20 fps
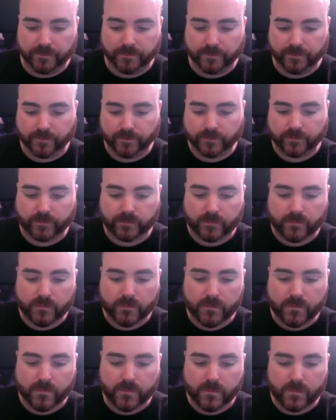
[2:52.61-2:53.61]

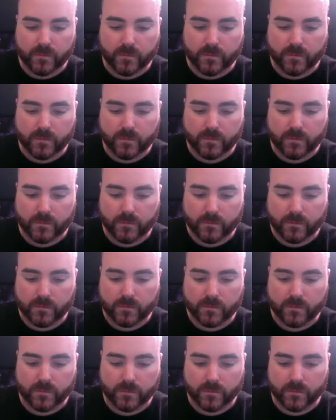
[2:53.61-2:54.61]

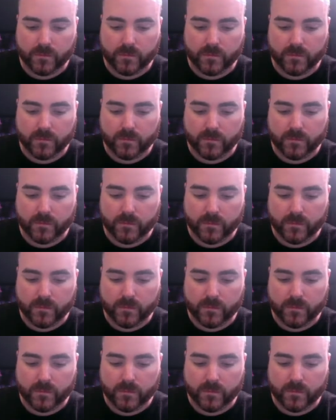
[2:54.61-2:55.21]
Nothing is said.